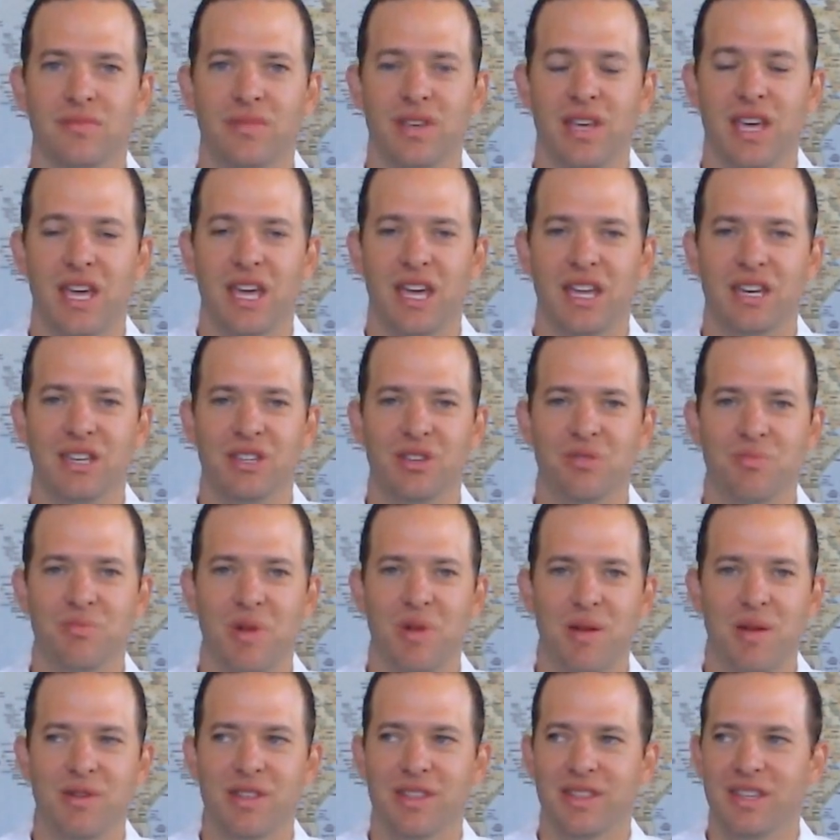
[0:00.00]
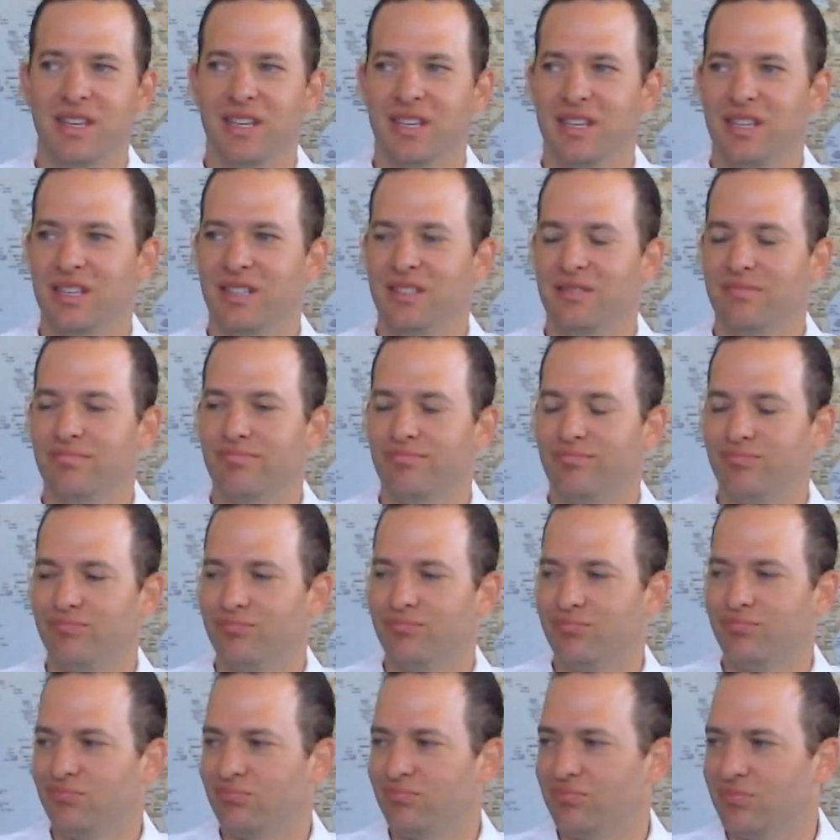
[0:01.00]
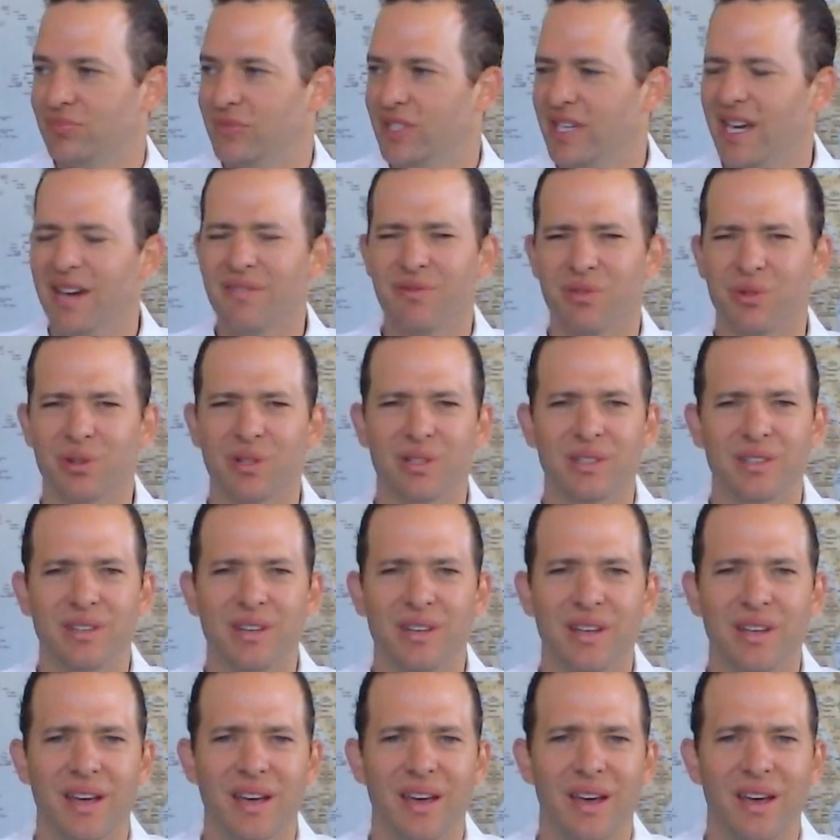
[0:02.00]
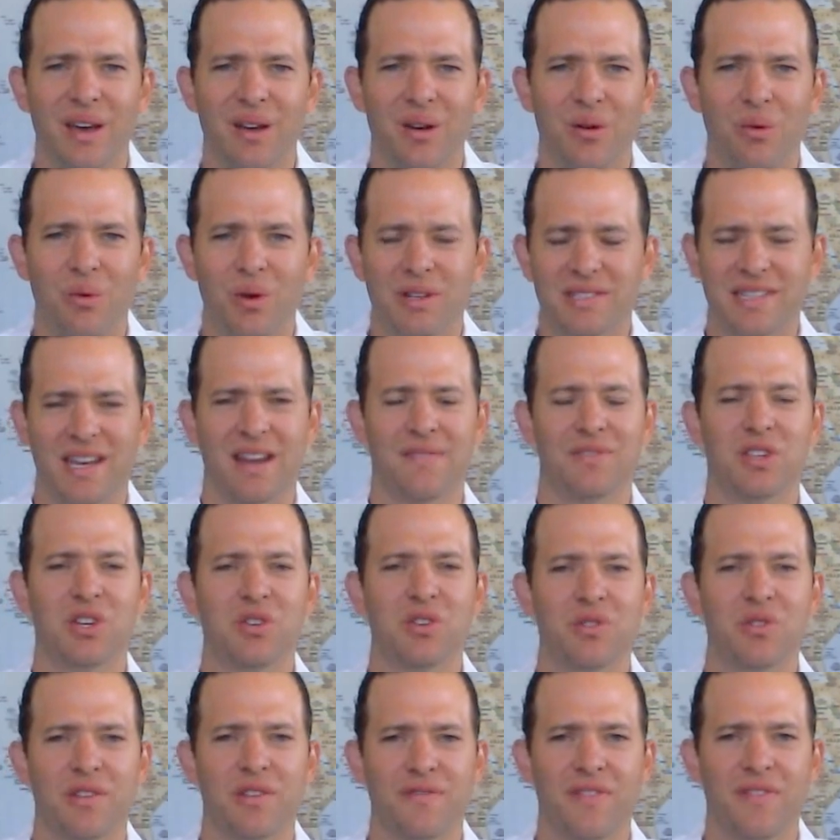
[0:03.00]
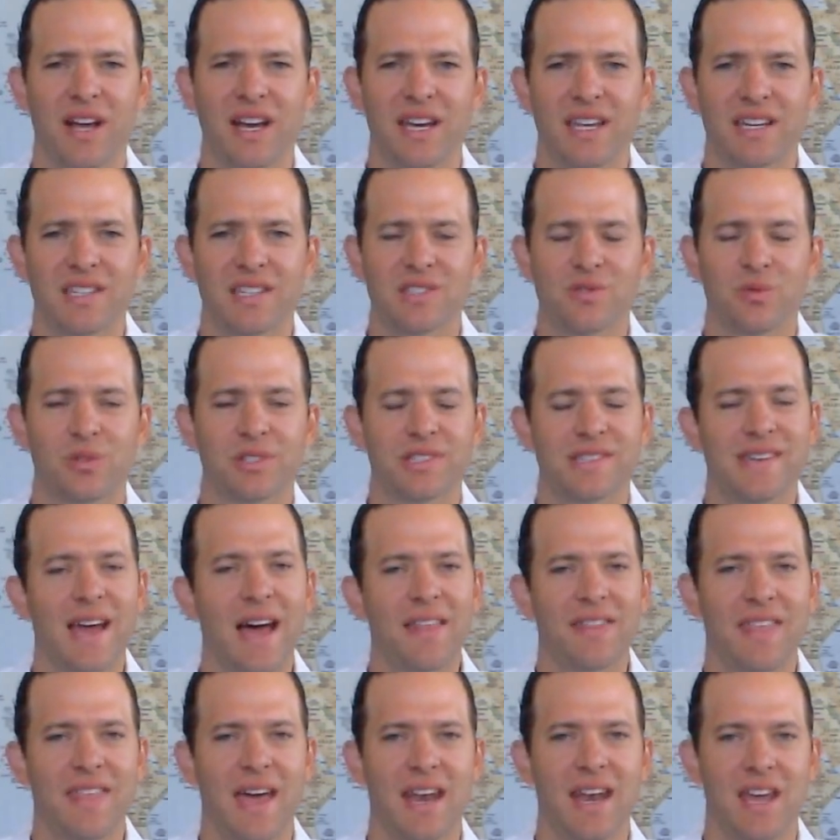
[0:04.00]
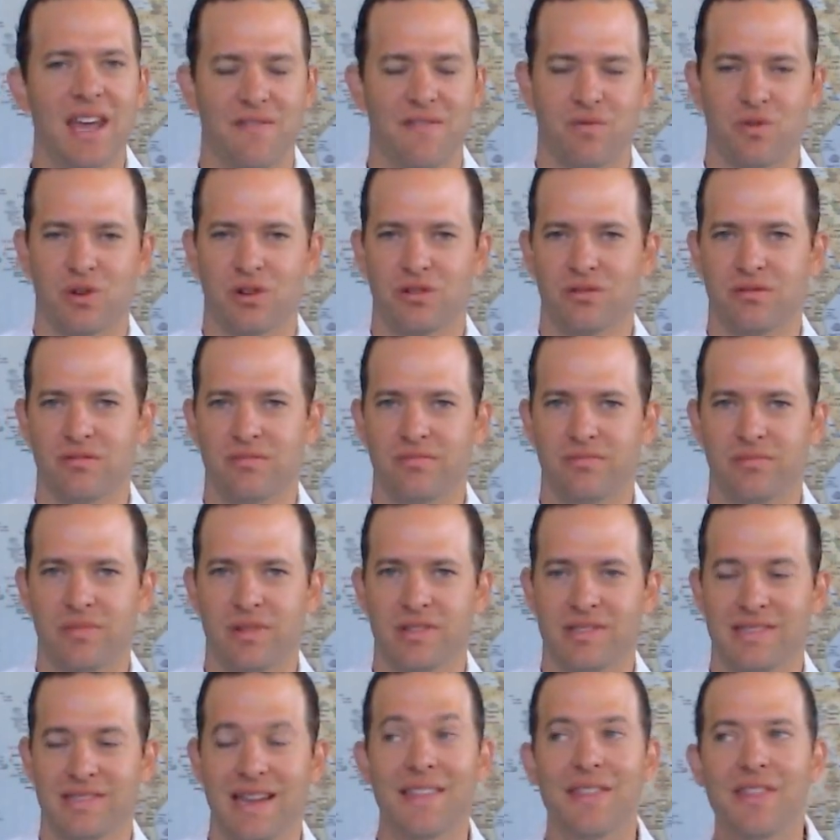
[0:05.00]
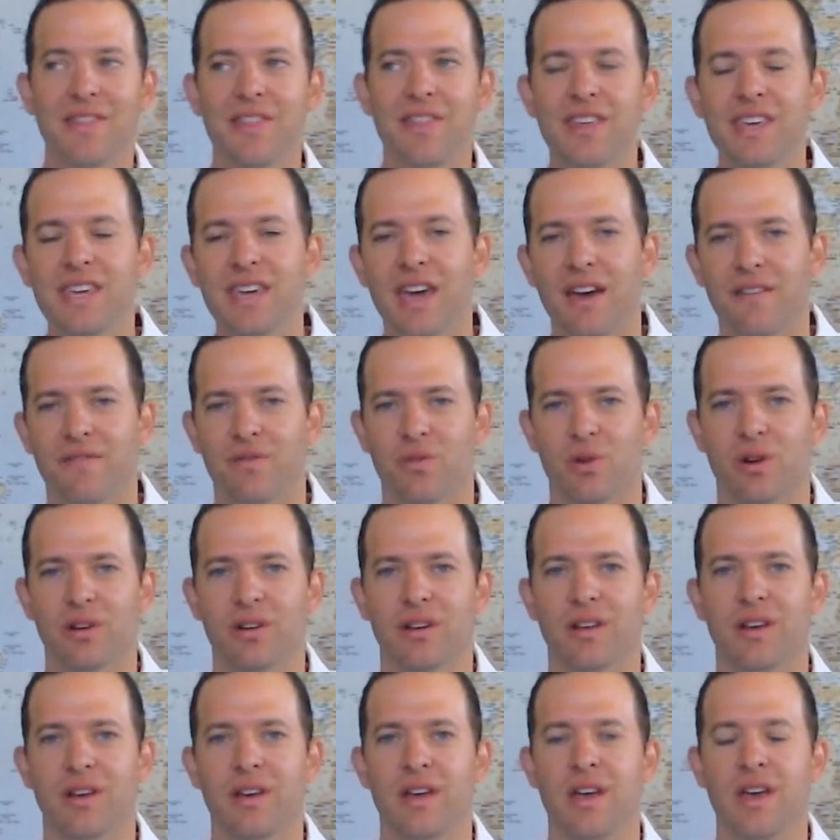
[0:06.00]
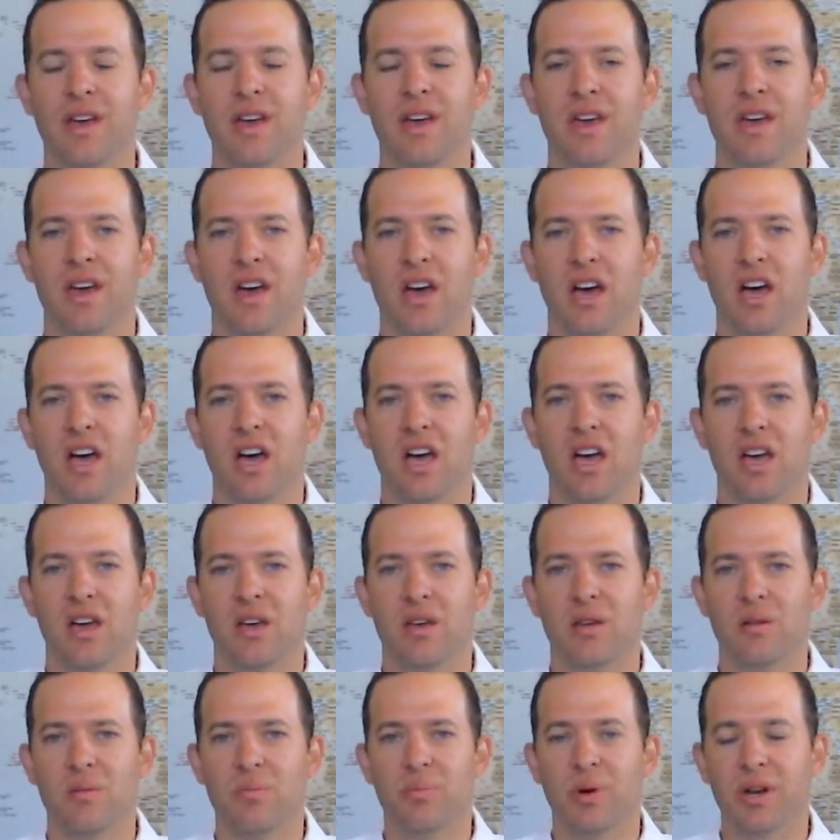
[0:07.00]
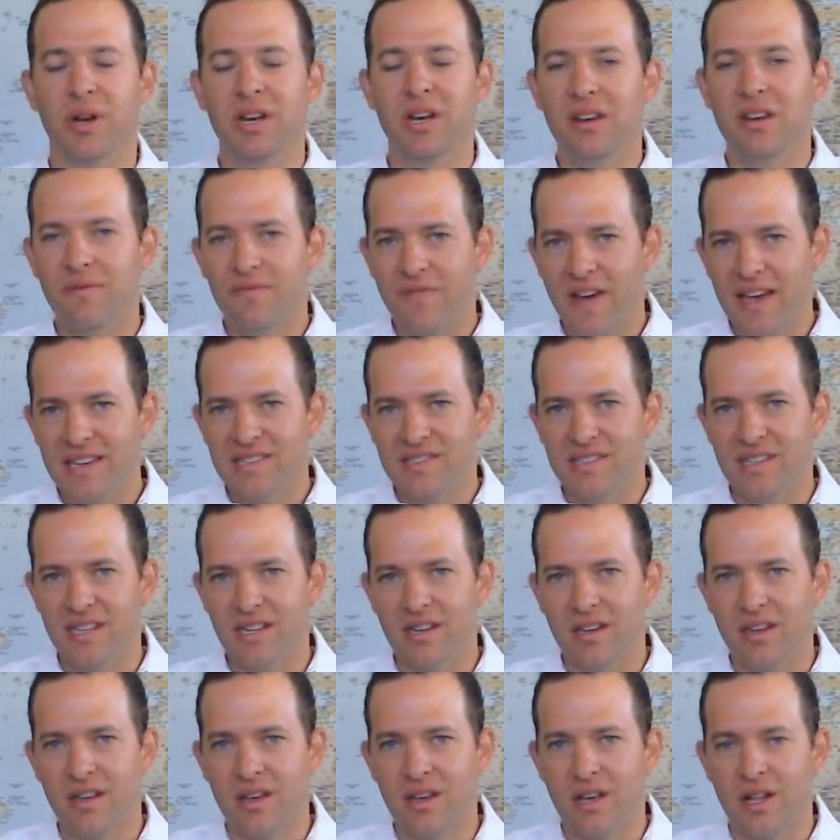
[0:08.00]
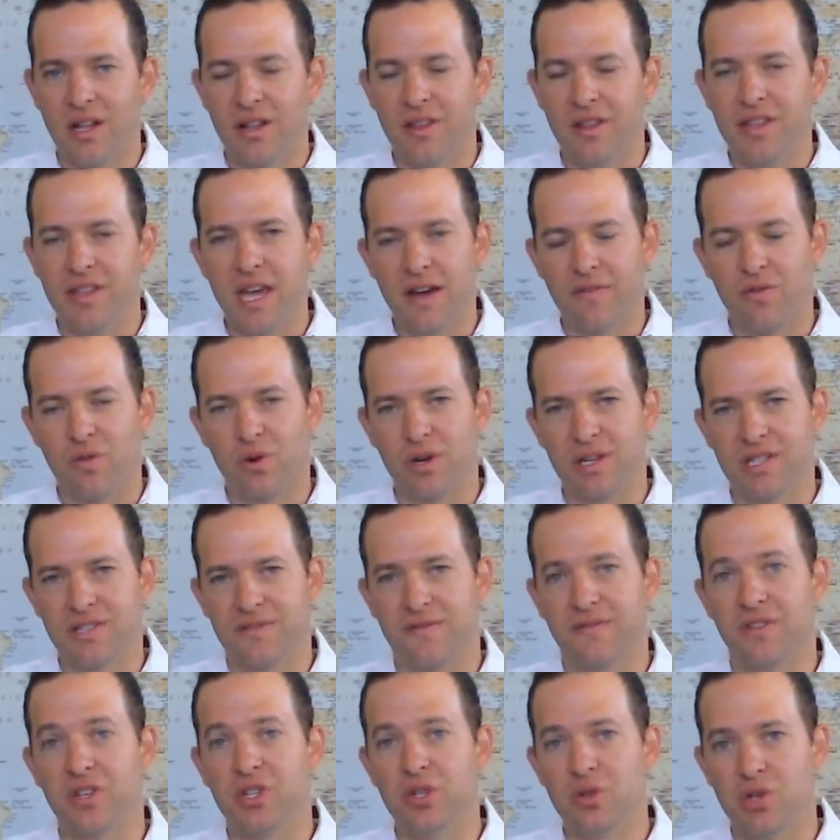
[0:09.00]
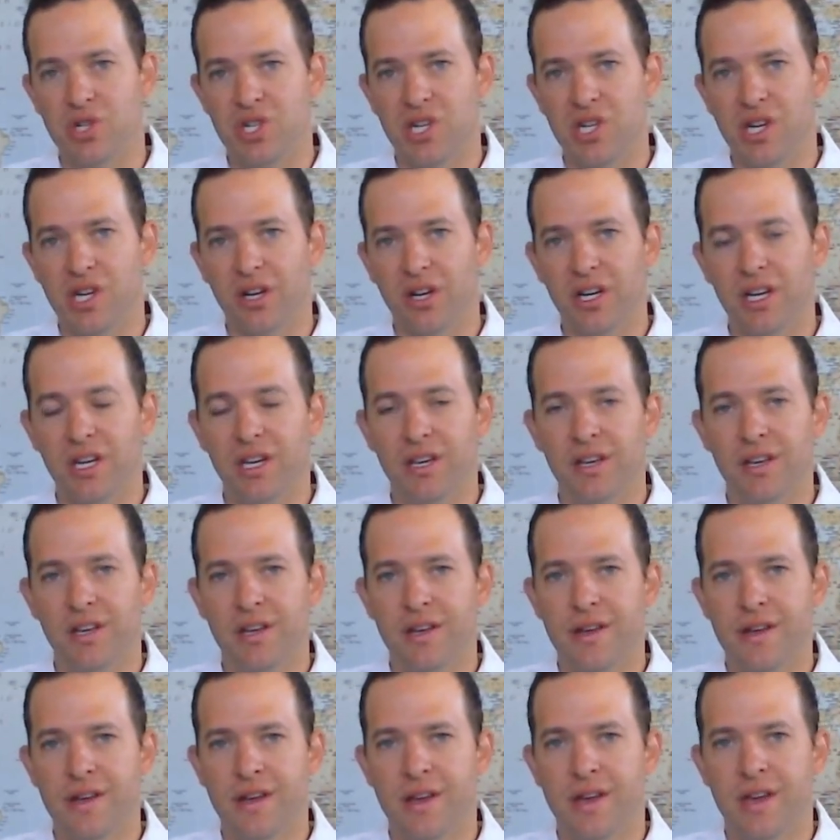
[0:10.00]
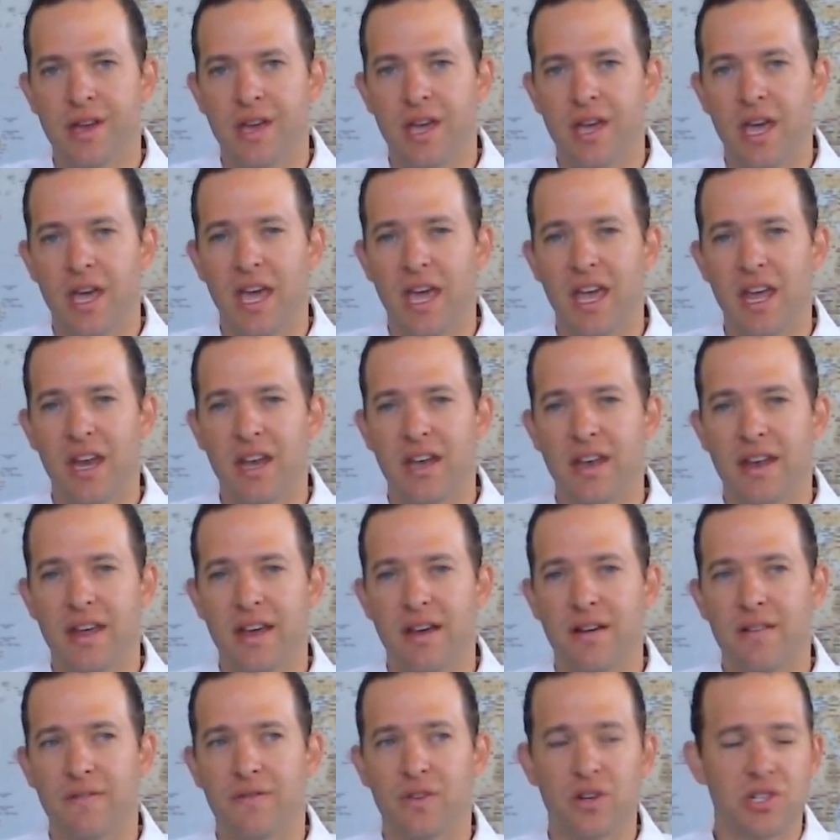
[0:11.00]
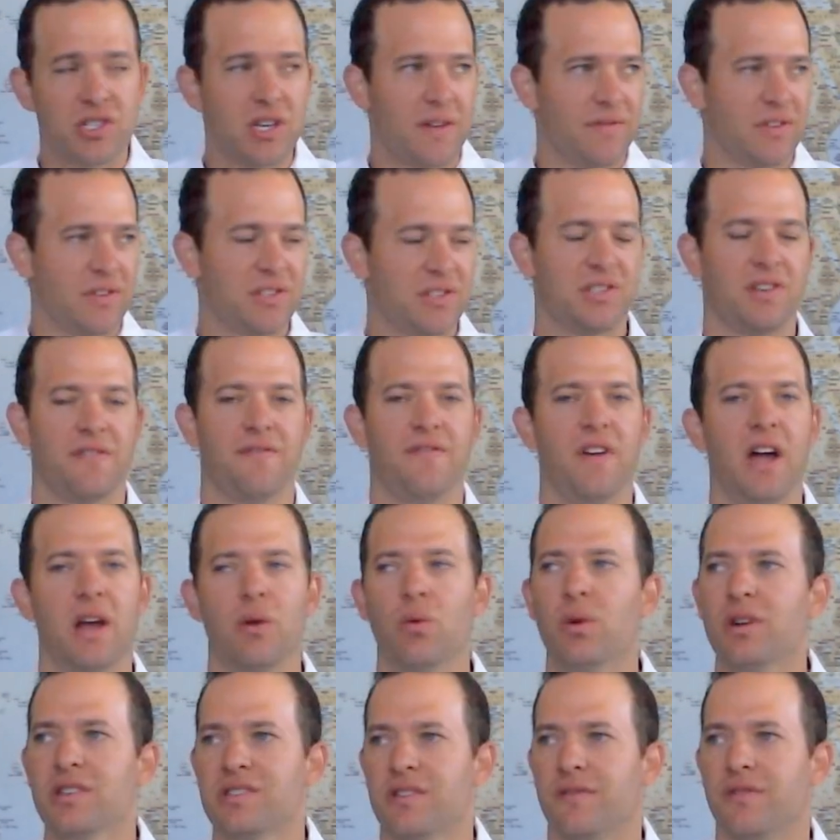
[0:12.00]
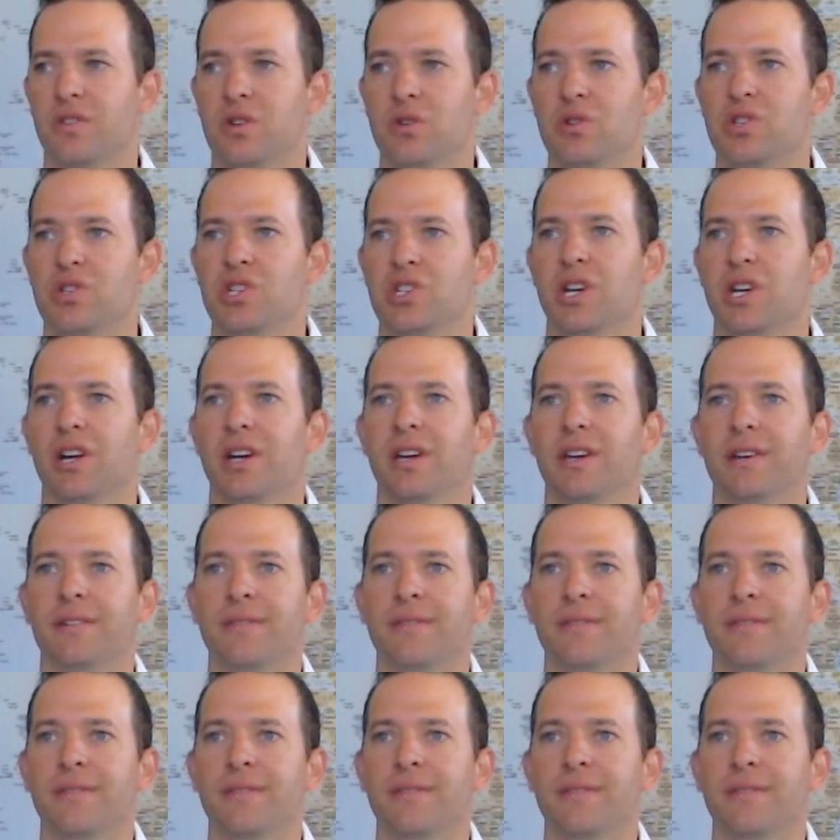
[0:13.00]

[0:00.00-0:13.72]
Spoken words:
And you may be thinking, the F word, what does that have to do with finance? Well, it's not that F word. It's not the F word. But in investing, the F word is fiduciary. And first off, let's define what is a fiduciary.